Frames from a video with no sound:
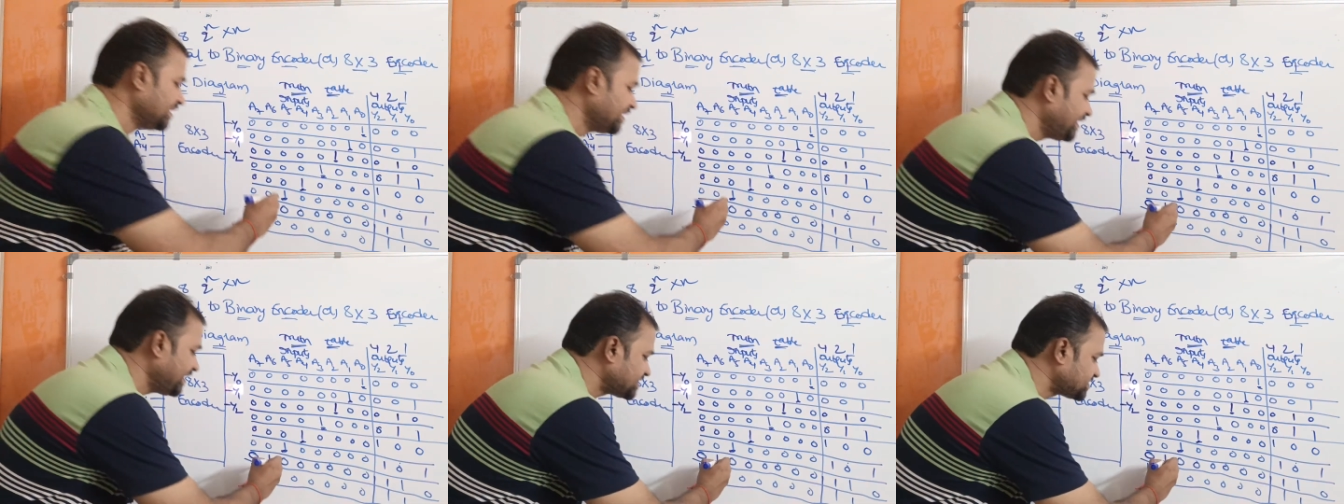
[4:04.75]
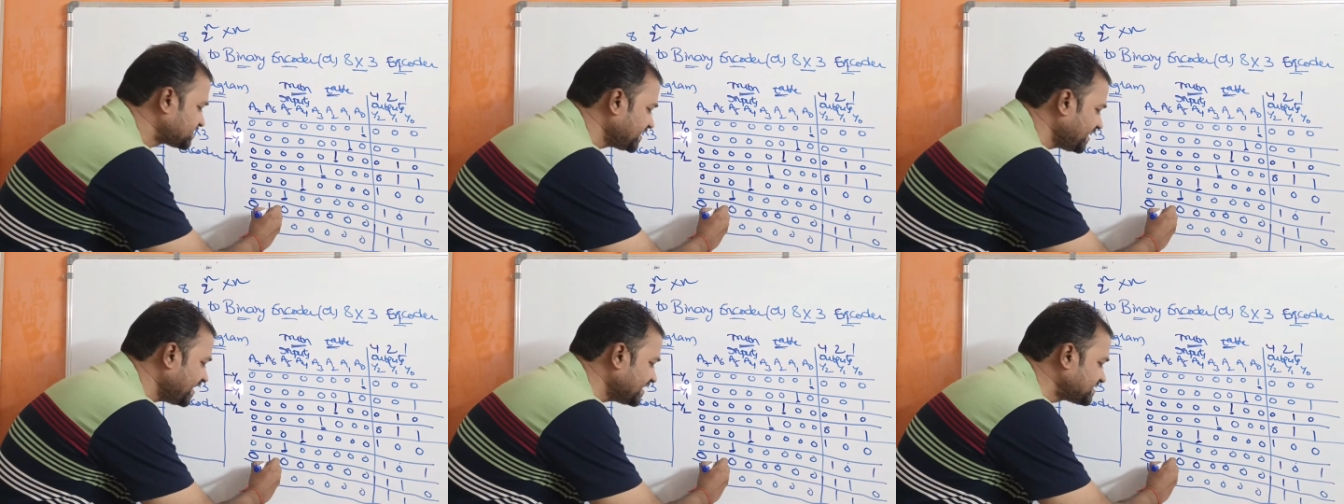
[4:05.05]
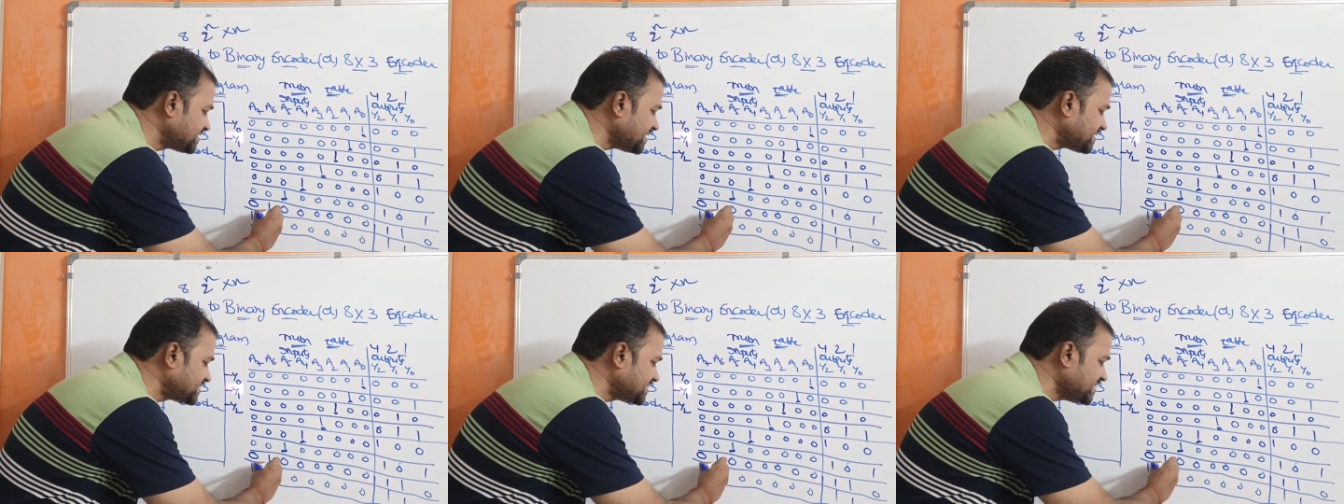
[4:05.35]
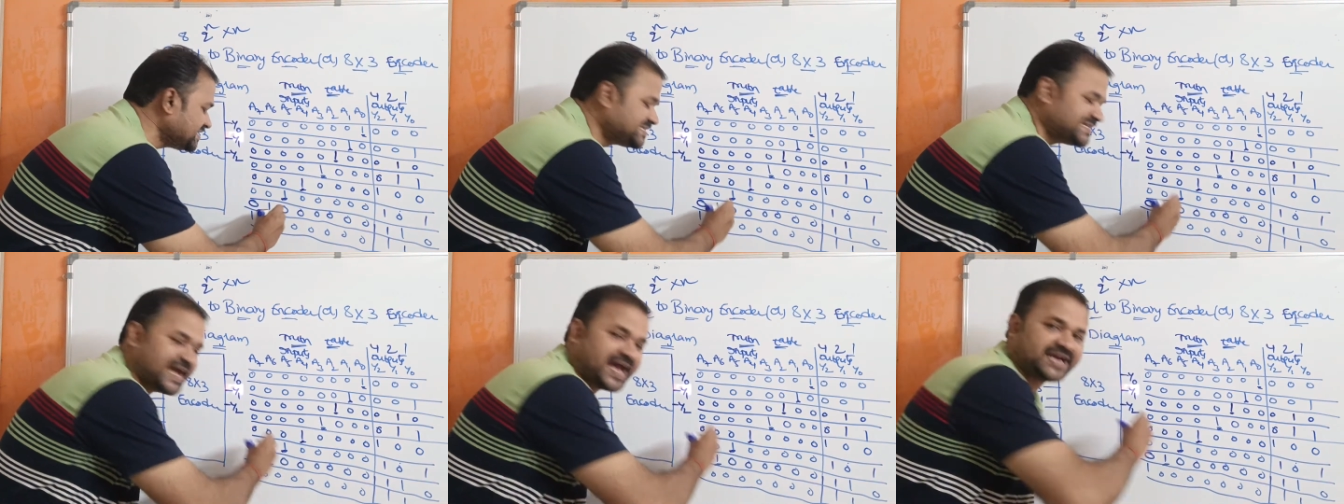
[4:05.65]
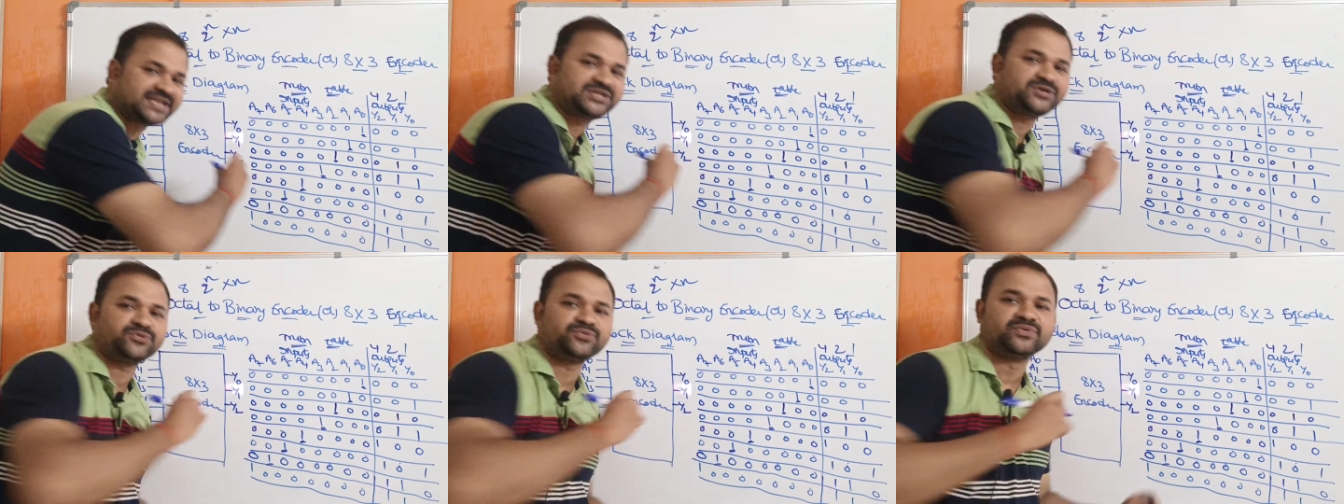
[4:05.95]
Next, A6 is
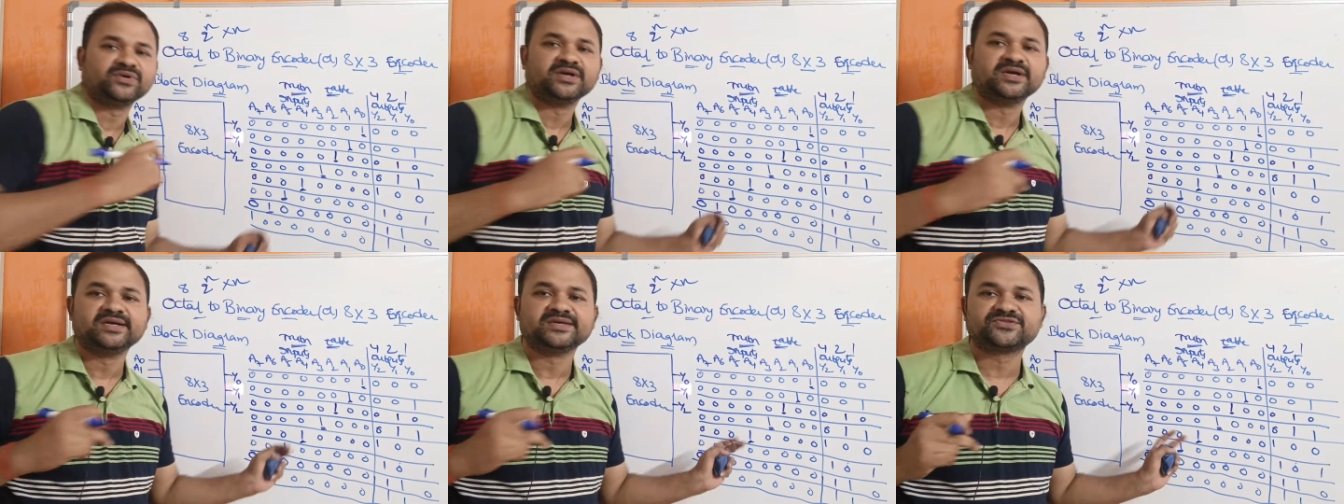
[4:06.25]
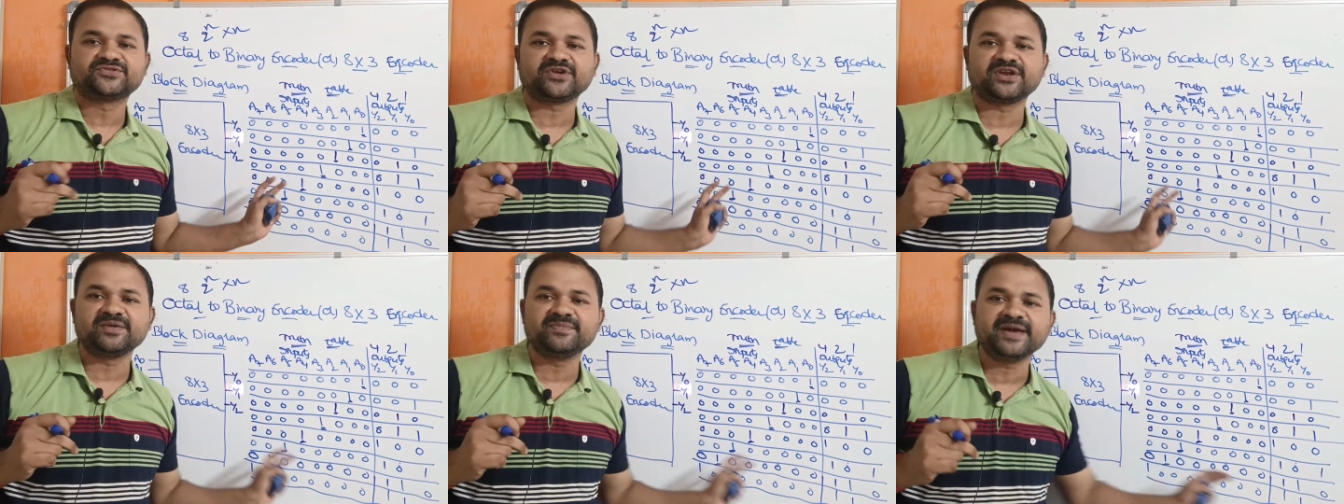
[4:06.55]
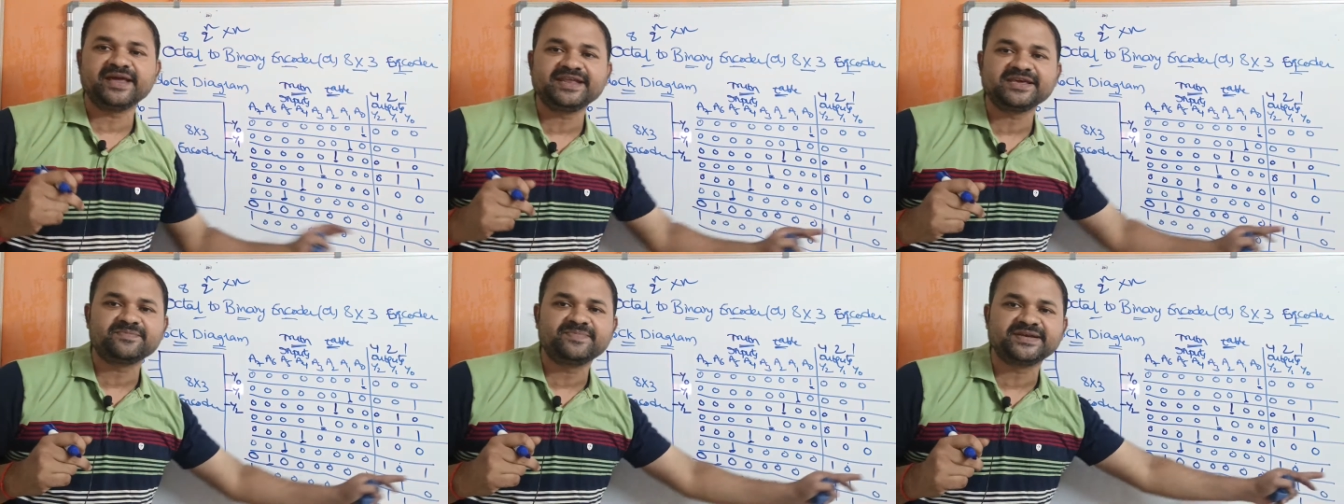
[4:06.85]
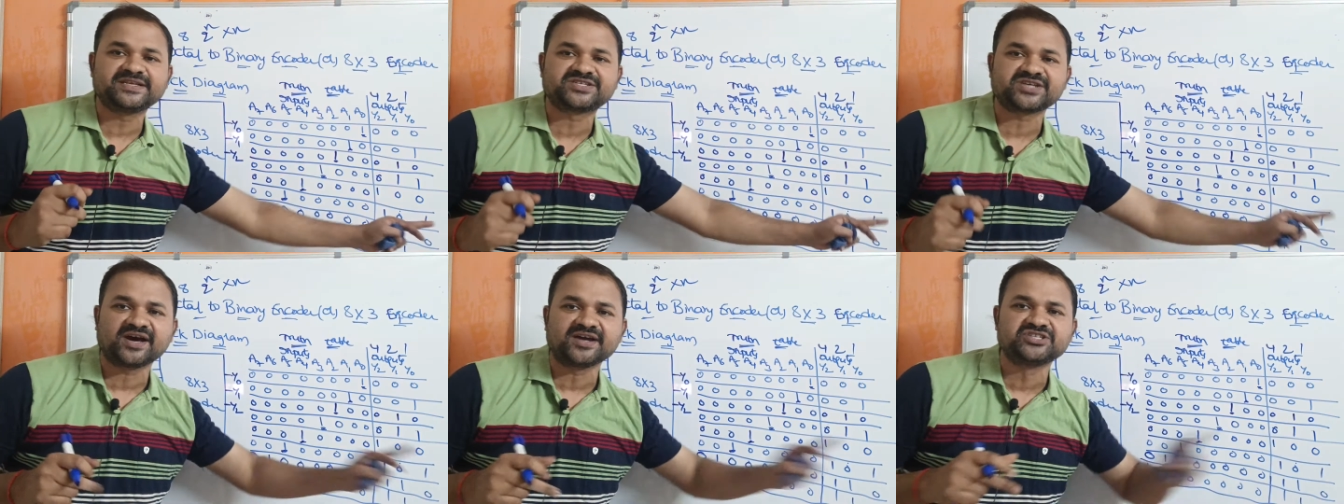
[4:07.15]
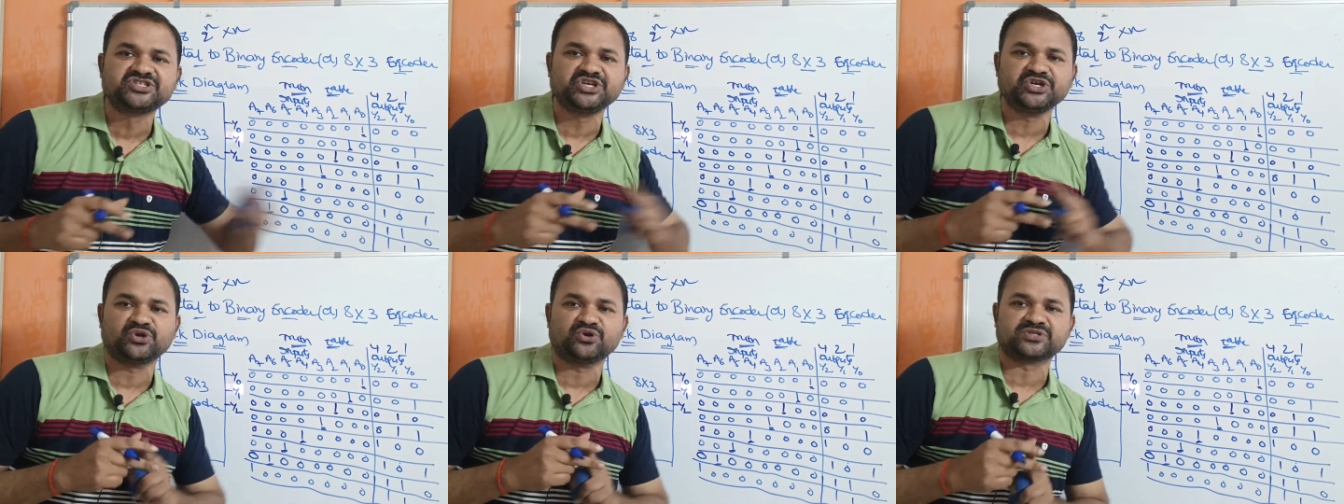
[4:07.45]
active. So remaining bits
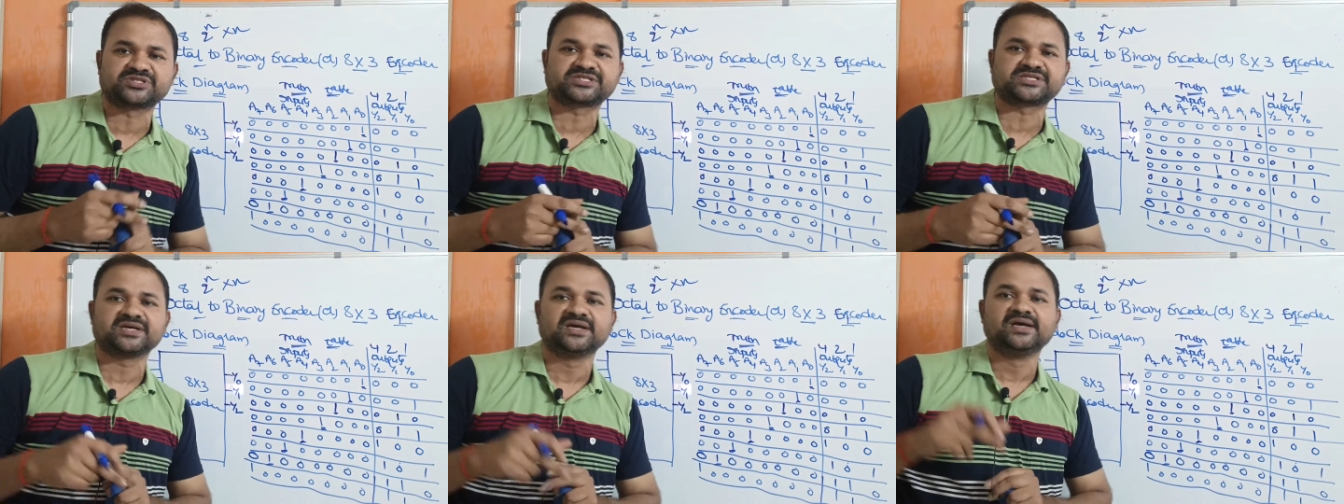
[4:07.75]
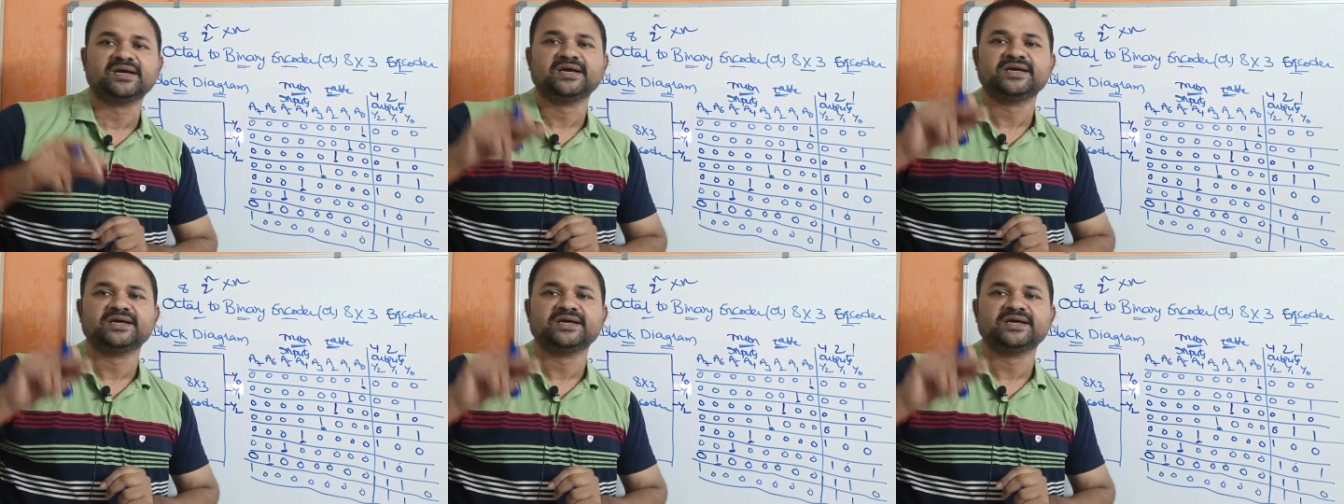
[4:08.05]
are zeros.